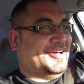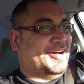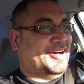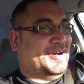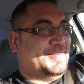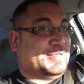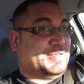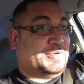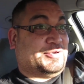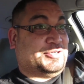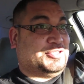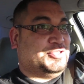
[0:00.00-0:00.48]

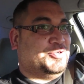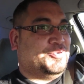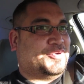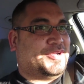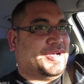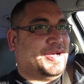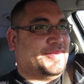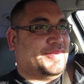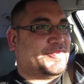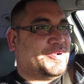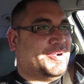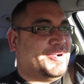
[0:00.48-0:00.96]
Um, there were two
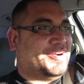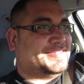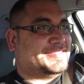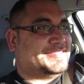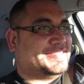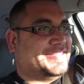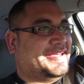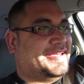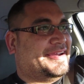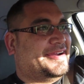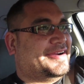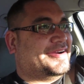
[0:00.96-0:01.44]
cop
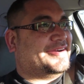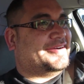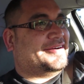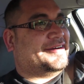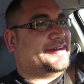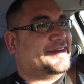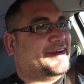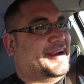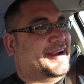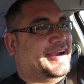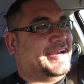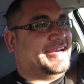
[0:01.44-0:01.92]
cars
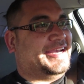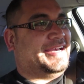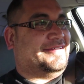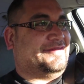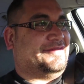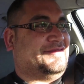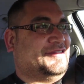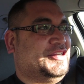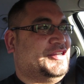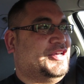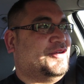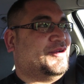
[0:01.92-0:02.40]
there. I
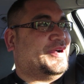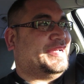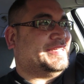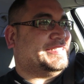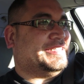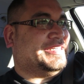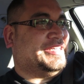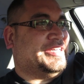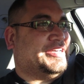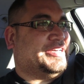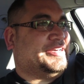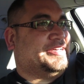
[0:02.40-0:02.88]
have no
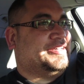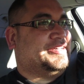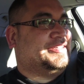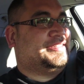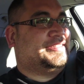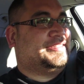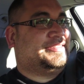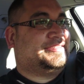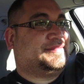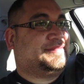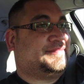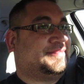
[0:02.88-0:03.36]

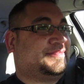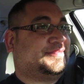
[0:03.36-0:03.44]
idea.